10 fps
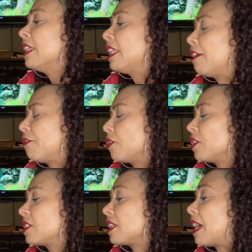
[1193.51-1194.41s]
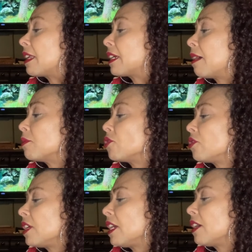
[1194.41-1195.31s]
They feel there's a lot of
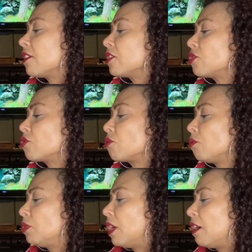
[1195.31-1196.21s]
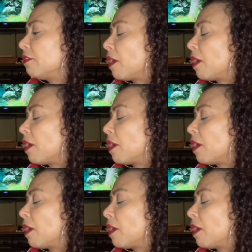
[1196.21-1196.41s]
chemistry here. It's true love.